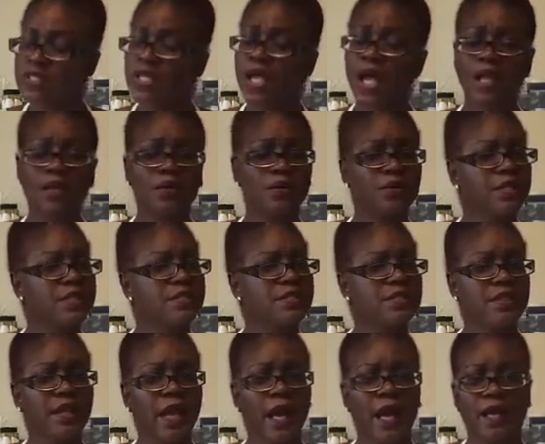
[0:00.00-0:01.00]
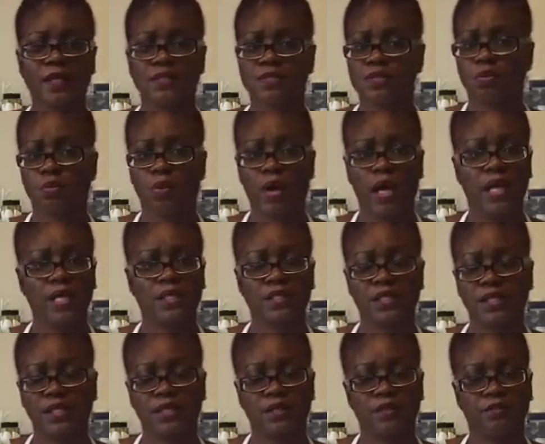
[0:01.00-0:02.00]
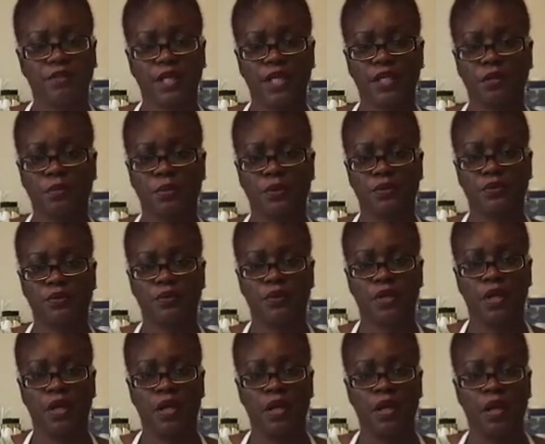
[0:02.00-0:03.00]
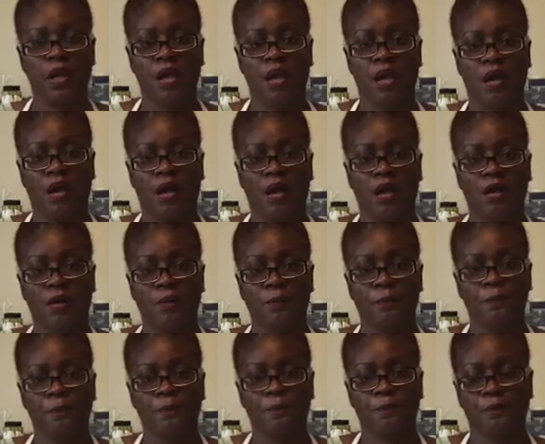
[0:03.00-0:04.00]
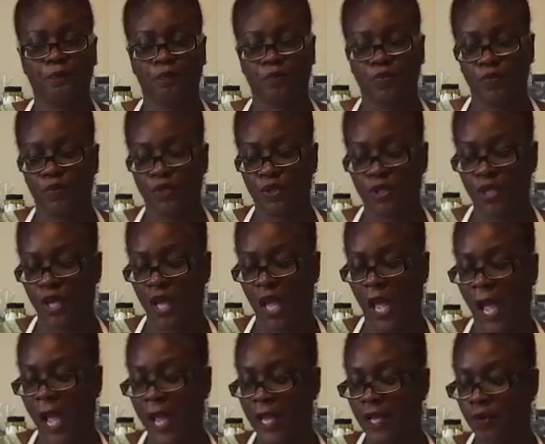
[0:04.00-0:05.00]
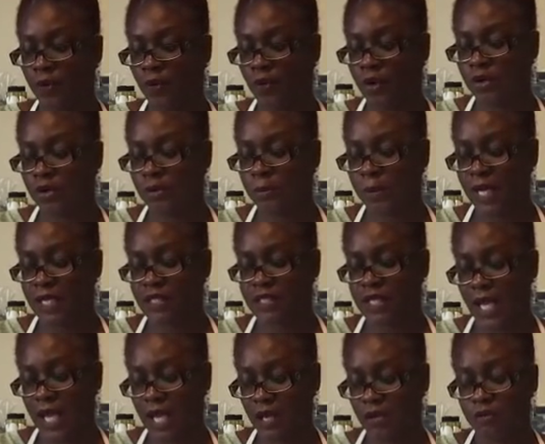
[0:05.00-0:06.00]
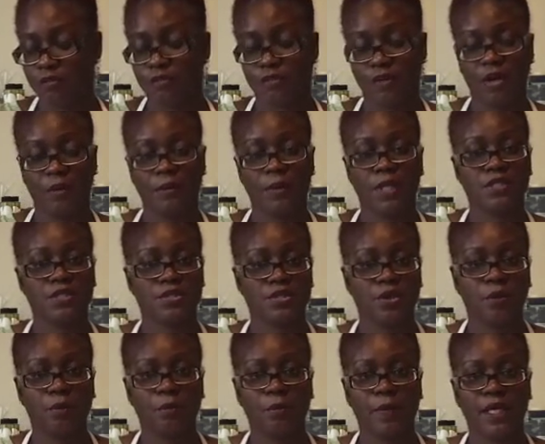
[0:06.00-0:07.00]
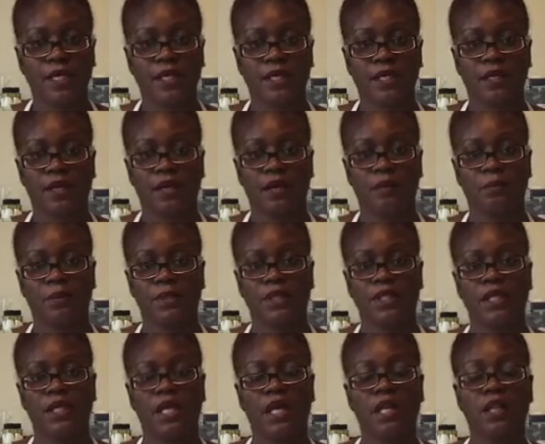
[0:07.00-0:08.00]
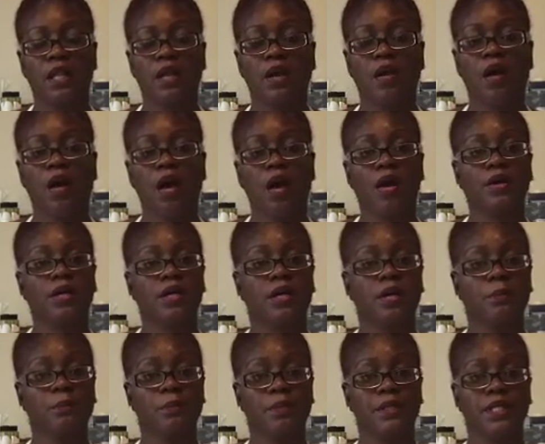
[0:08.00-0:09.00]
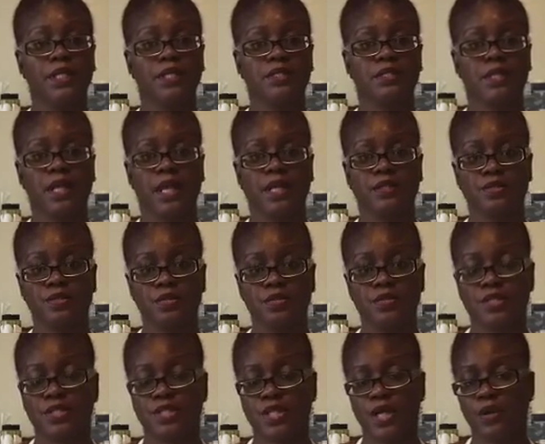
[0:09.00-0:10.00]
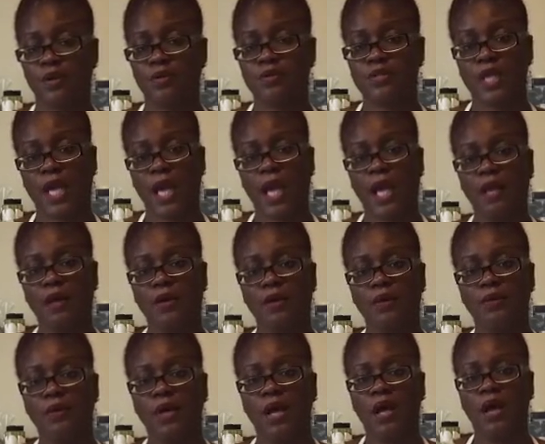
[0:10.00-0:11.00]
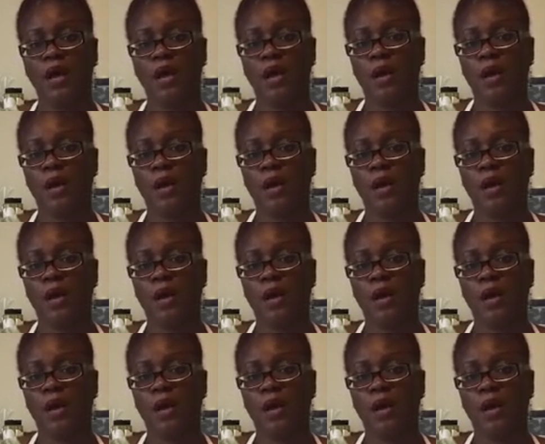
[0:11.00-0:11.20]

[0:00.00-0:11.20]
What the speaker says: Tallow is not widely available. I order my tallow from a soap making company, and there are companies that do sell tallow,